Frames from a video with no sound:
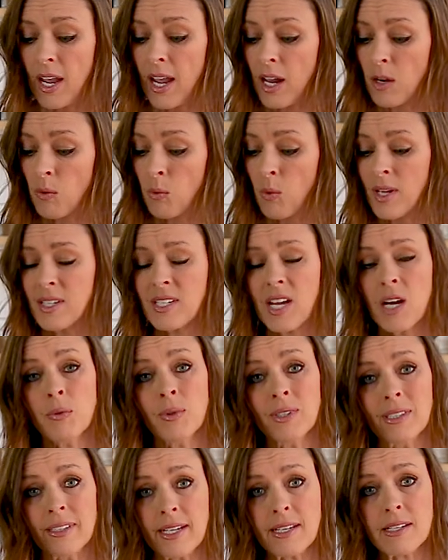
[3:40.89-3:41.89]
And once I
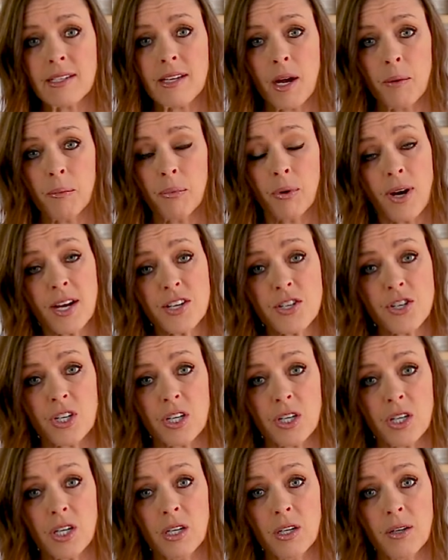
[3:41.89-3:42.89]
release that
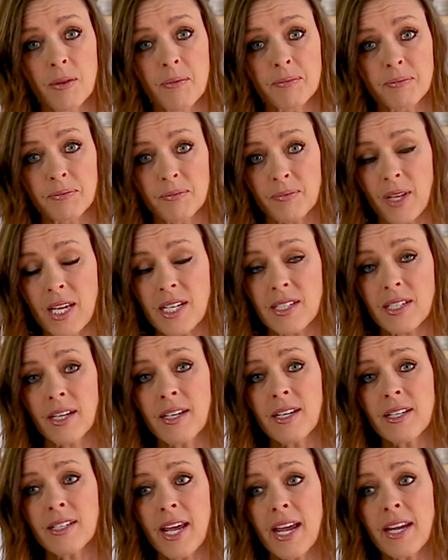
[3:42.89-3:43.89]
pressure, it's
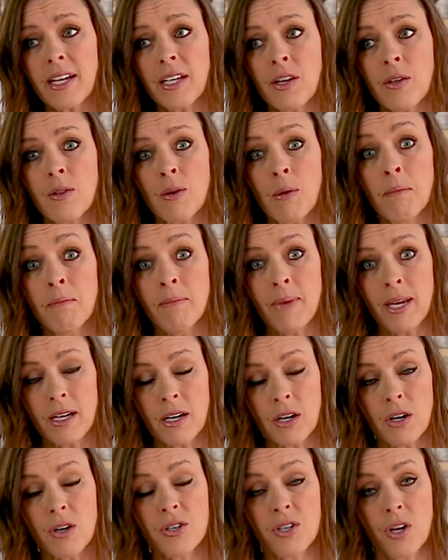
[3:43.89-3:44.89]
gonna take another
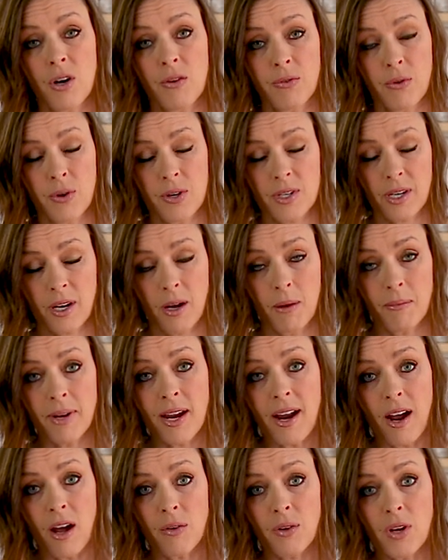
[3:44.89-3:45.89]
minute or so for it to come
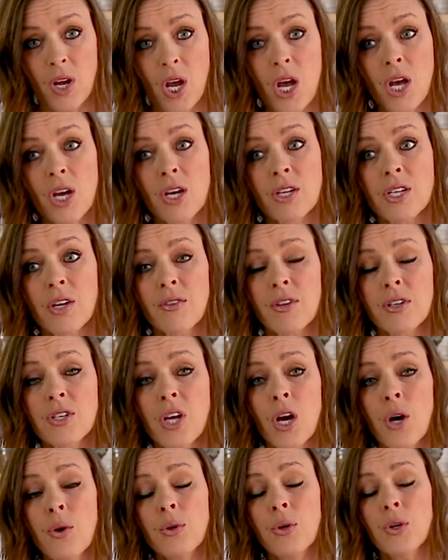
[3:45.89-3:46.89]
down. So the
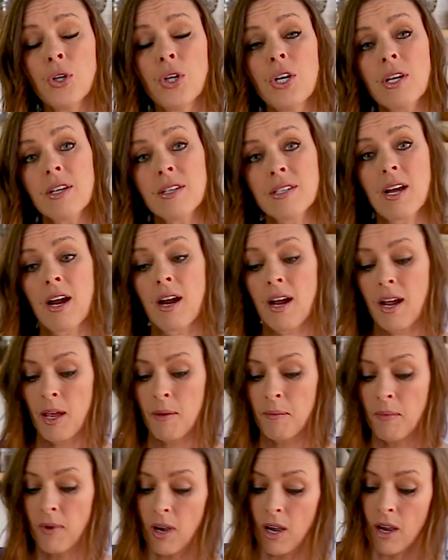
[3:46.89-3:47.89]
total cook
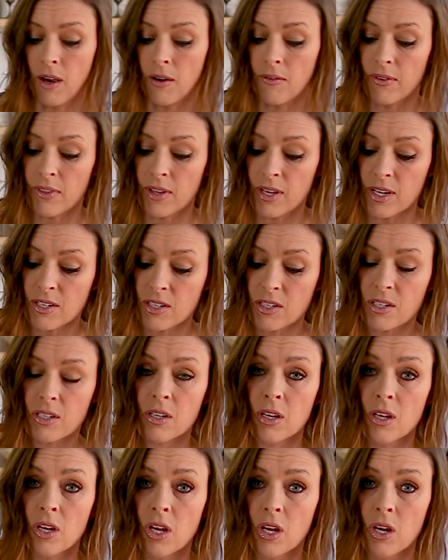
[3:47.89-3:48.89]
time of
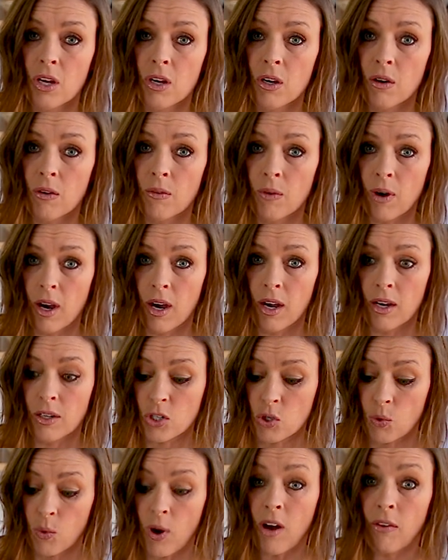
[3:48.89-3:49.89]
this a
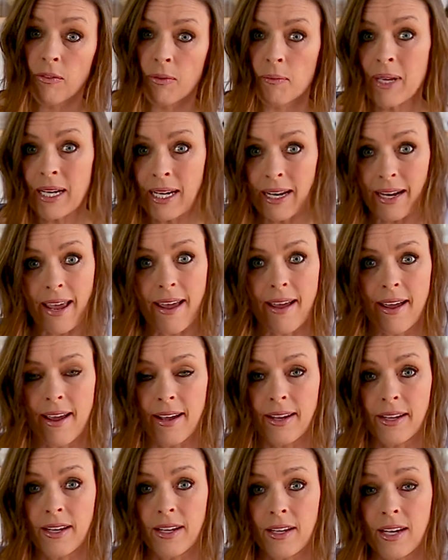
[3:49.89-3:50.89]
12 minute
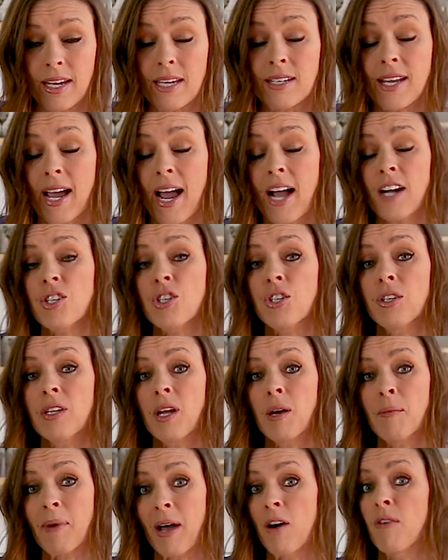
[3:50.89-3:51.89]
egg is
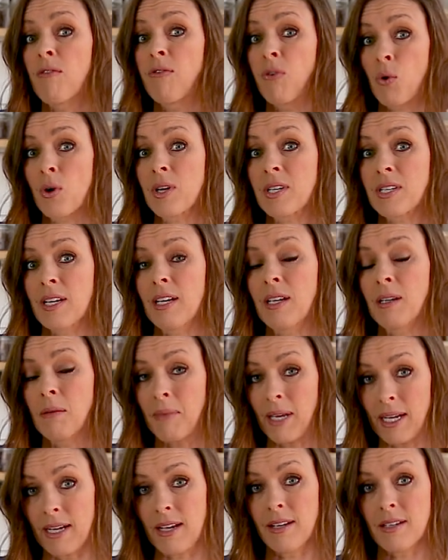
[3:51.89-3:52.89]
actually about 14
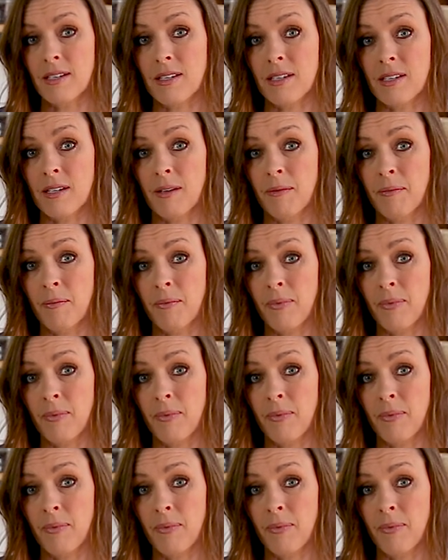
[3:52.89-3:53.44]
minutes.